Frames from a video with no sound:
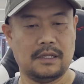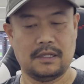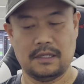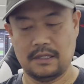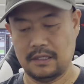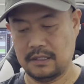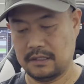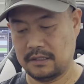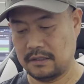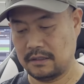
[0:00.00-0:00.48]

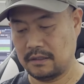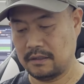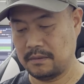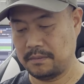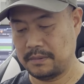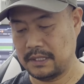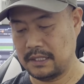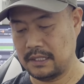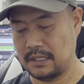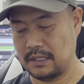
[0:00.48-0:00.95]
Let's
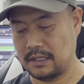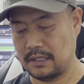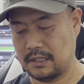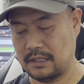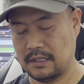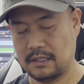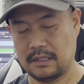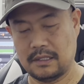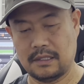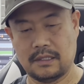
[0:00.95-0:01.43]
open it.
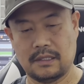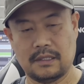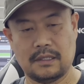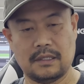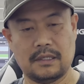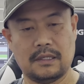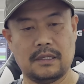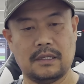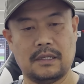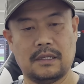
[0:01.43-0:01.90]

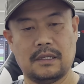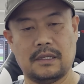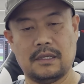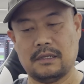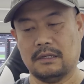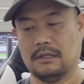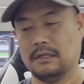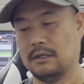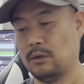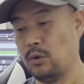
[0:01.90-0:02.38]

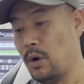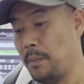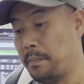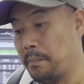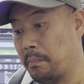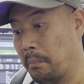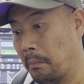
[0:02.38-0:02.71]
Whoop.